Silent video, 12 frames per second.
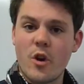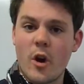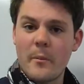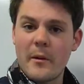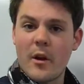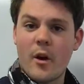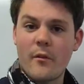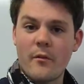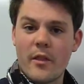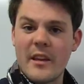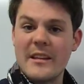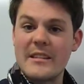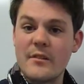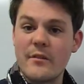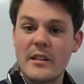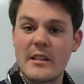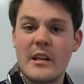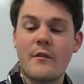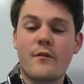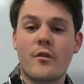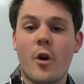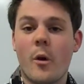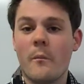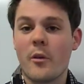copy of the DVD
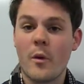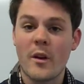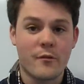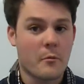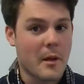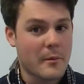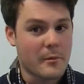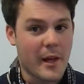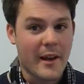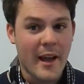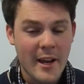from the wonderful people at